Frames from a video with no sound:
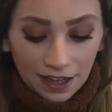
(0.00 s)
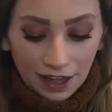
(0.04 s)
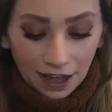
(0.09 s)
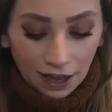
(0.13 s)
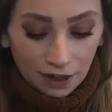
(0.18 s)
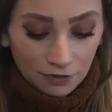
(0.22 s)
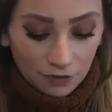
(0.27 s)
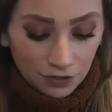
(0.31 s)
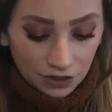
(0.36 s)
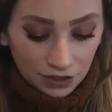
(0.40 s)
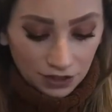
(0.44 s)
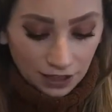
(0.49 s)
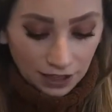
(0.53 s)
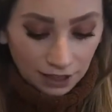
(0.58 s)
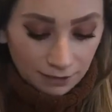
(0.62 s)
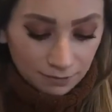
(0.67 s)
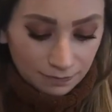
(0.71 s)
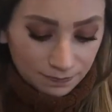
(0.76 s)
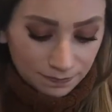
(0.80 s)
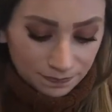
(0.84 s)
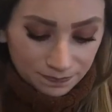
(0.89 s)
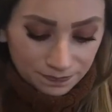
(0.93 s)

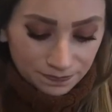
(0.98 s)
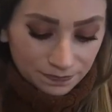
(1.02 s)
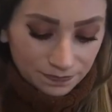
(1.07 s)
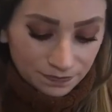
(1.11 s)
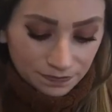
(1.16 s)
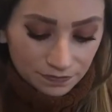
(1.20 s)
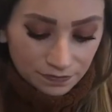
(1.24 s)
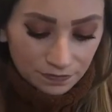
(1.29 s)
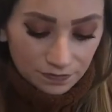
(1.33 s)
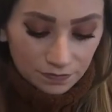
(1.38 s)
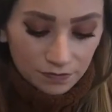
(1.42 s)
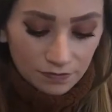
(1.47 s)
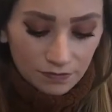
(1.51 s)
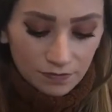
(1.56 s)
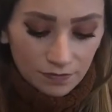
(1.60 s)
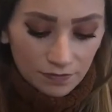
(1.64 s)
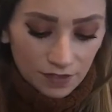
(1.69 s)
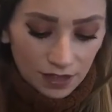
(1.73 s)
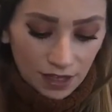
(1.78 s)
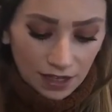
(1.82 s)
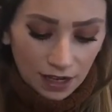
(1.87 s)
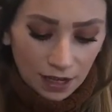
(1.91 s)
everything
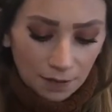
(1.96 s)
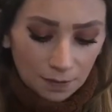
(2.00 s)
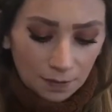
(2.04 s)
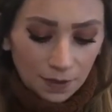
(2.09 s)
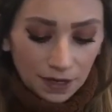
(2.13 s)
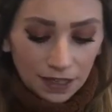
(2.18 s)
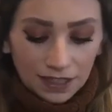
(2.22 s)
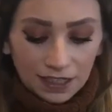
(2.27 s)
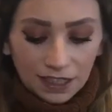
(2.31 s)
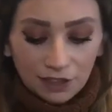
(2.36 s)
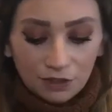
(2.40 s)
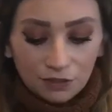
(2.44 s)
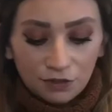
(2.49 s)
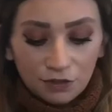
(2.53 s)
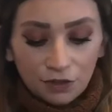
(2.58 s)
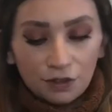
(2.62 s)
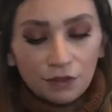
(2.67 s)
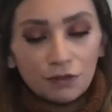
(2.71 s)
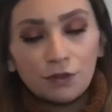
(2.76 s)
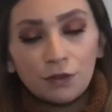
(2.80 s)
I need for a full